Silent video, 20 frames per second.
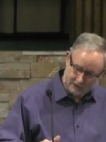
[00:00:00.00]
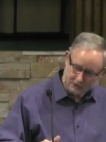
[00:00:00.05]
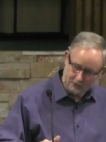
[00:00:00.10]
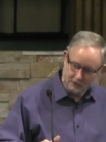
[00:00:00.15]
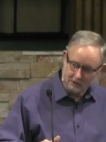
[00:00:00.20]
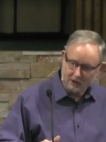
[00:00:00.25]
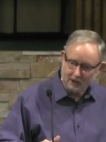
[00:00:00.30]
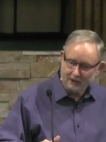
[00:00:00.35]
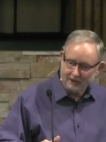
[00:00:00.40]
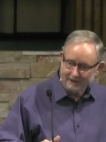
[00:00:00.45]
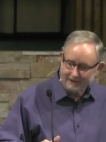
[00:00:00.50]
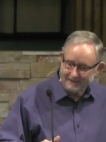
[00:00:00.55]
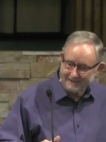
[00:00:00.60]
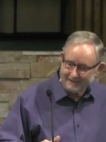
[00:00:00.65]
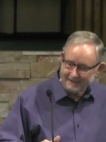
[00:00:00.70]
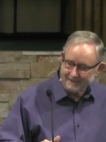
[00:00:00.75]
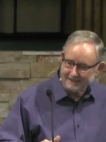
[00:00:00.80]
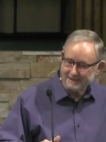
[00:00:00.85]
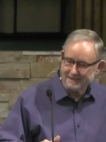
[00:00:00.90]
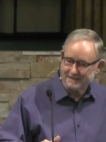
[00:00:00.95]
God
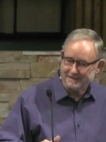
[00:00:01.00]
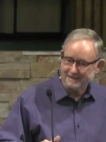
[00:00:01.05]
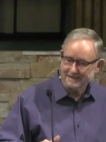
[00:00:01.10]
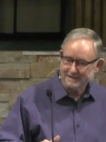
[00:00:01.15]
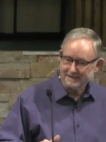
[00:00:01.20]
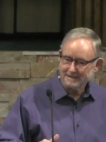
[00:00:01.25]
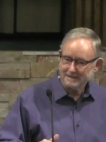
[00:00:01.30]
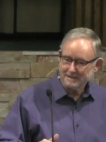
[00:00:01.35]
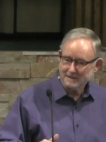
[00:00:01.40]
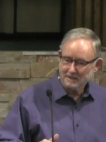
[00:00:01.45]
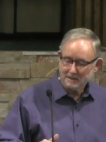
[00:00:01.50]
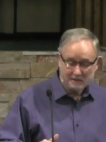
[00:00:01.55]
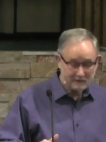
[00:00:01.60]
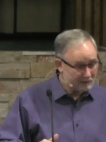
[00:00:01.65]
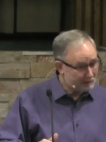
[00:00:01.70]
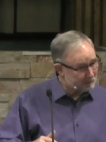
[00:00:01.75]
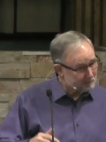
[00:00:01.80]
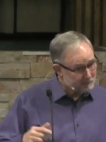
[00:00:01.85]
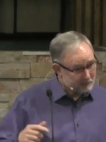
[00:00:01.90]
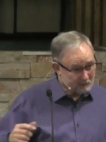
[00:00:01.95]
is.
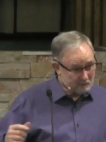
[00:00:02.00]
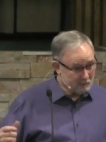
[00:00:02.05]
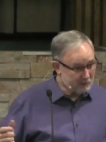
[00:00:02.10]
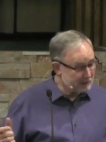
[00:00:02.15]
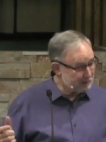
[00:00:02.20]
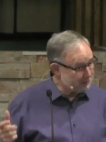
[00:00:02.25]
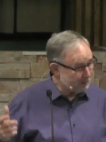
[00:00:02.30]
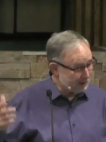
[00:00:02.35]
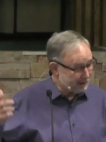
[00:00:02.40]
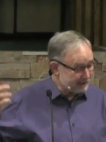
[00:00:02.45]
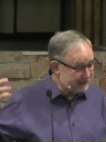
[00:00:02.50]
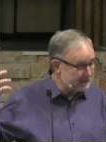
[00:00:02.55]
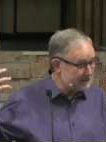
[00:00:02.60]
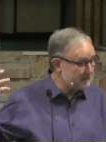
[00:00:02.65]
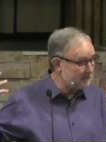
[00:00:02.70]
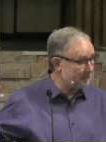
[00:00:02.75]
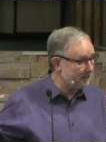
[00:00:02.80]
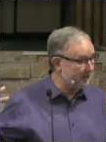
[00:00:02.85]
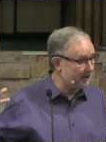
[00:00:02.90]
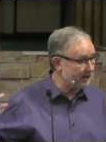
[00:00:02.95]
Well, oh, but we wanted a
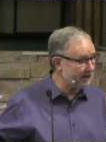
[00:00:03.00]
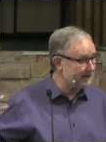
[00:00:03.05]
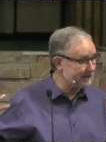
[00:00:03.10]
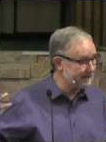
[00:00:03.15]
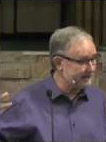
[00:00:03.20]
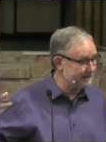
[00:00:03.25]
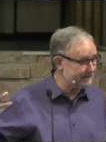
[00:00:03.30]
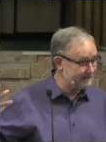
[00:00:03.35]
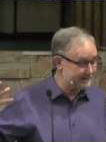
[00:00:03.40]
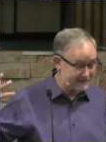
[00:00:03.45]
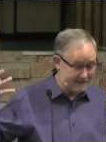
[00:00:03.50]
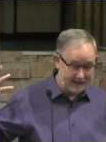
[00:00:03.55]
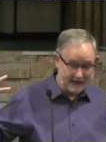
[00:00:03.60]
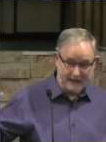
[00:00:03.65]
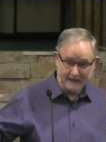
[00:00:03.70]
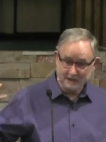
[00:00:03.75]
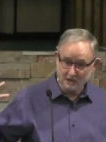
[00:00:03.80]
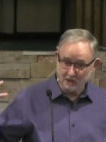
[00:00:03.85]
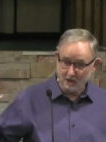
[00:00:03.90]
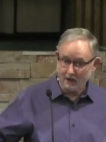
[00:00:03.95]
party, and
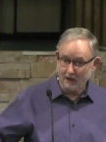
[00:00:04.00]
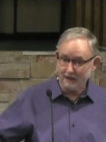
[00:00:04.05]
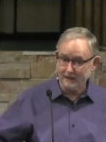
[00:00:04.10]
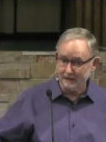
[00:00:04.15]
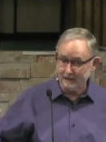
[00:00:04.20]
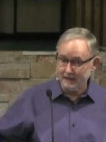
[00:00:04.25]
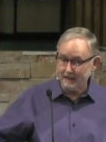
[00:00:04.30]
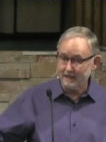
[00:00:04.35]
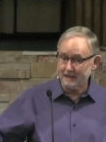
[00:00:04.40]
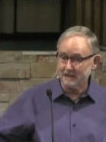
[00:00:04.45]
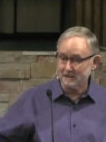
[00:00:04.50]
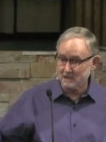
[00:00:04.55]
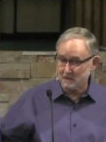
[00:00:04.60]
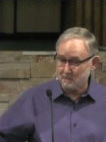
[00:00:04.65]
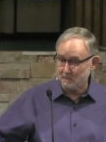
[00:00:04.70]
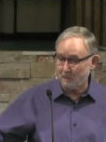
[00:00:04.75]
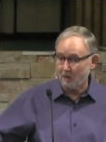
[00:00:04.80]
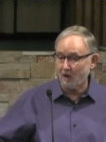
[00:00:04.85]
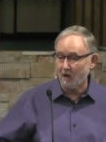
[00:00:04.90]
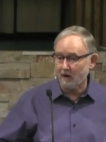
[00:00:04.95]
that God let us
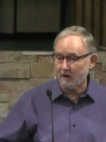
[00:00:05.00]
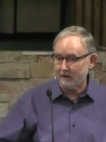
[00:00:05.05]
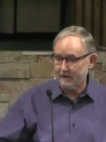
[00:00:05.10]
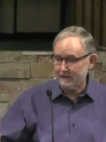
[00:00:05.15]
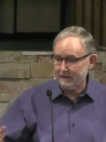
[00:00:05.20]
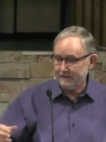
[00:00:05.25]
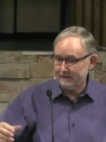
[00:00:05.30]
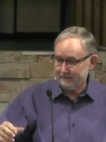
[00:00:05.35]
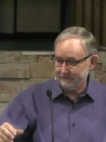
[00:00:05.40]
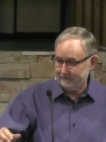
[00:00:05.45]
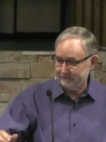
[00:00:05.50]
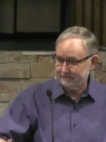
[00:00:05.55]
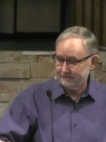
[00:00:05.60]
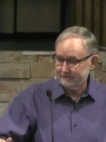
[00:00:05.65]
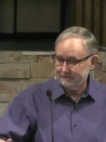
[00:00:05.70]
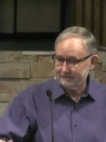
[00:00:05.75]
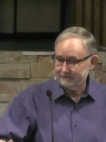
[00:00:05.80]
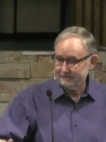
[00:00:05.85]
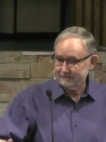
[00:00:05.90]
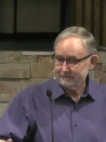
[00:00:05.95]
party.
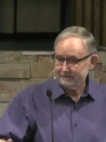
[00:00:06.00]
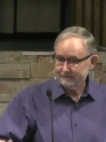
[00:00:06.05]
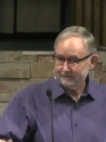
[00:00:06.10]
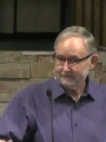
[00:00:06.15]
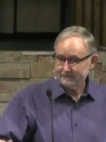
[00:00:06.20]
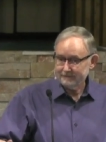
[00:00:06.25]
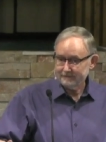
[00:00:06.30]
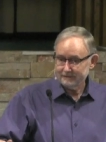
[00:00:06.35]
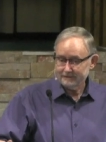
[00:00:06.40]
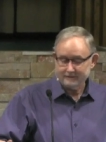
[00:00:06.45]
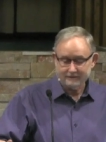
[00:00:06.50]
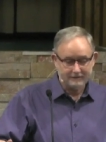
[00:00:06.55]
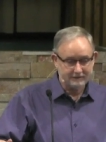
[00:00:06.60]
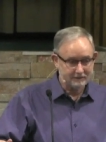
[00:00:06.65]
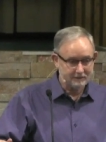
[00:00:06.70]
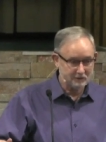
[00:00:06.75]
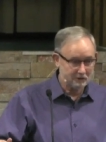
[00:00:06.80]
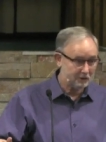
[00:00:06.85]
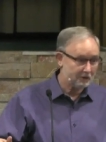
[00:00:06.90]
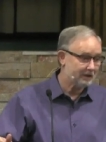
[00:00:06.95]

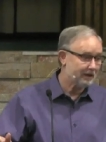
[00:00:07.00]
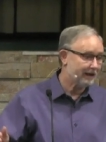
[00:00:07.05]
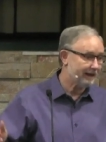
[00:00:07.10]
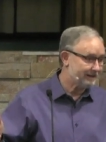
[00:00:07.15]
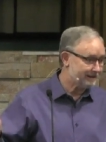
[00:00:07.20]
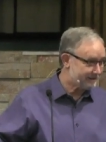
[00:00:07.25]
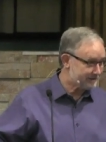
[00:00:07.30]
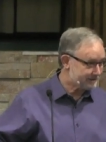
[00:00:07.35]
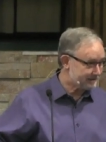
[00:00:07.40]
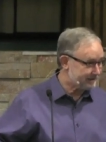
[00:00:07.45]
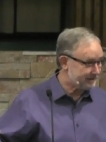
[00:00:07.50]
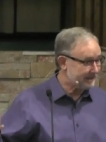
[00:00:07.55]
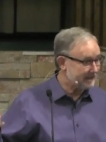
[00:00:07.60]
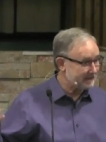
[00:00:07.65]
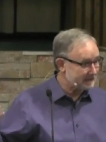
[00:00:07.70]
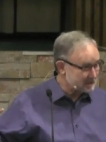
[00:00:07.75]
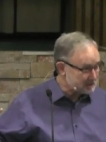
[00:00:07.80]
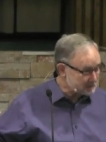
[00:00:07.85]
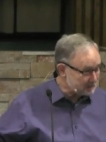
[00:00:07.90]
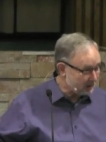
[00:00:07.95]
And your God doesn't
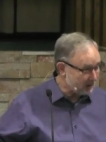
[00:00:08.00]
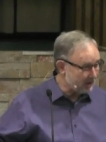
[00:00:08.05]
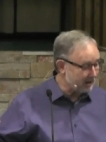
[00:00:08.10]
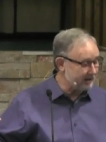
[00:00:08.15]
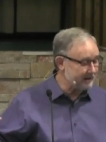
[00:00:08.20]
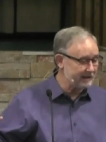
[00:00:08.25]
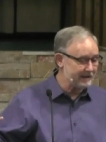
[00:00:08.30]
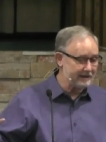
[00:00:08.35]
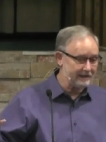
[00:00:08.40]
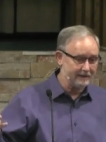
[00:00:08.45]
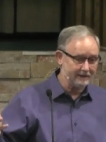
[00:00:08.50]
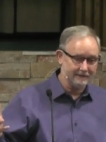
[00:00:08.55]
let us party.